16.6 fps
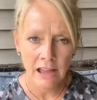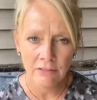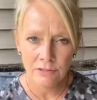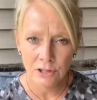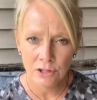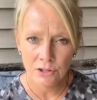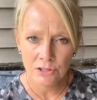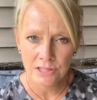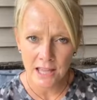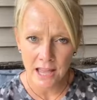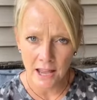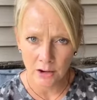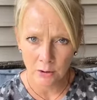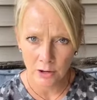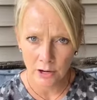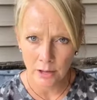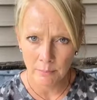I have used
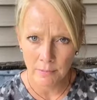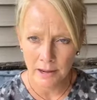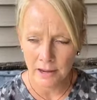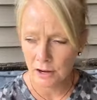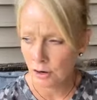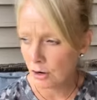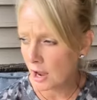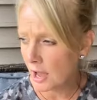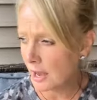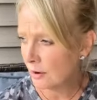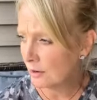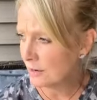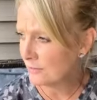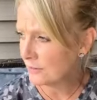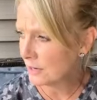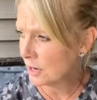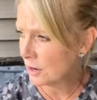that Cricut Maker. I
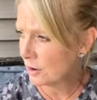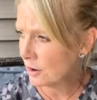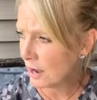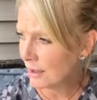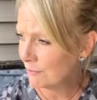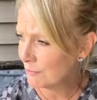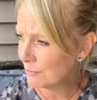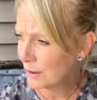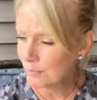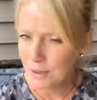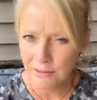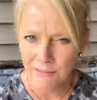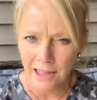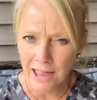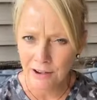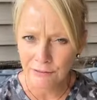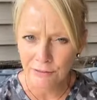don't even know. I, maybe
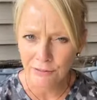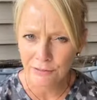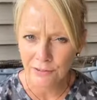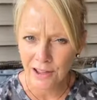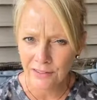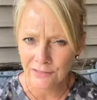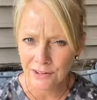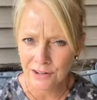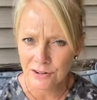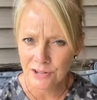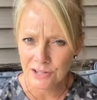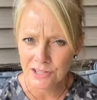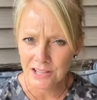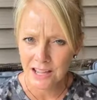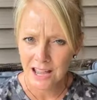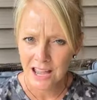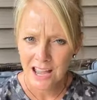I've had it for five years.
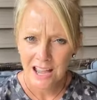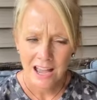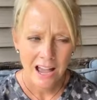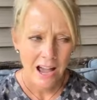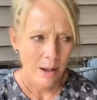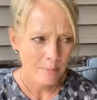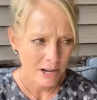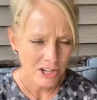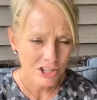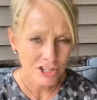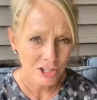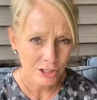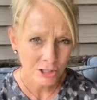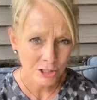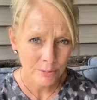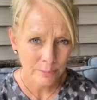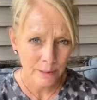I'm not
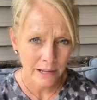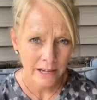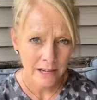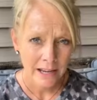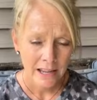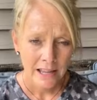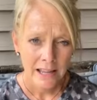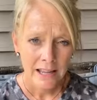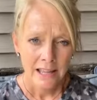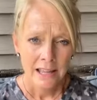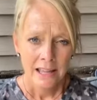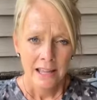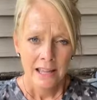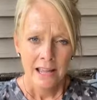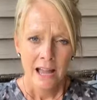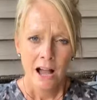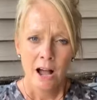sure, but
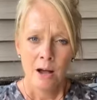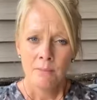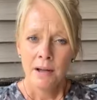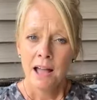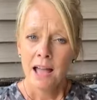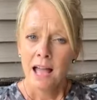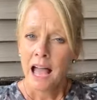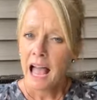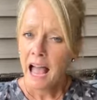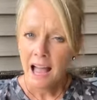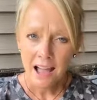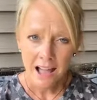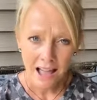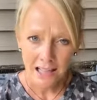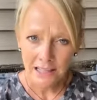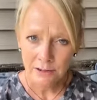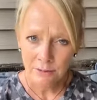um, I
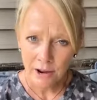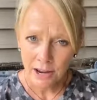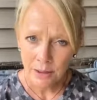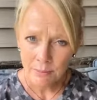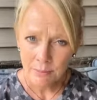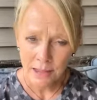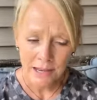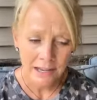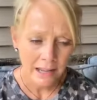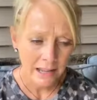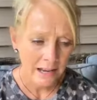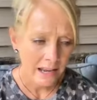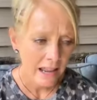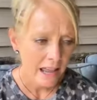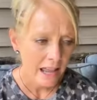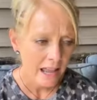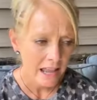highly recommend
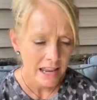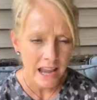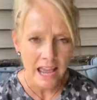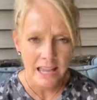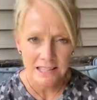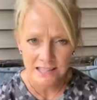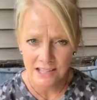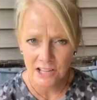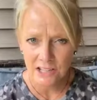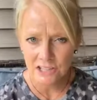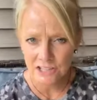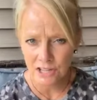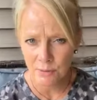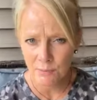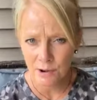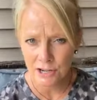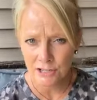it. It has done
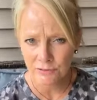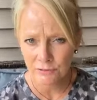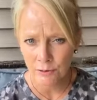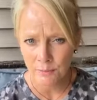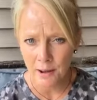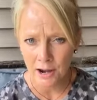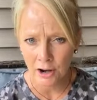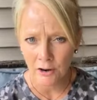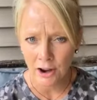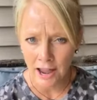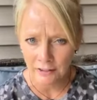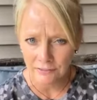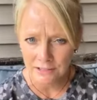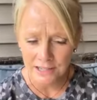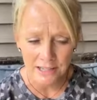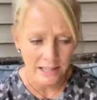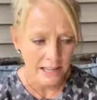so much for my
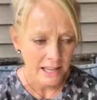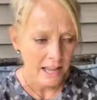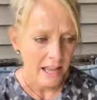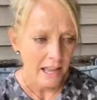crafting.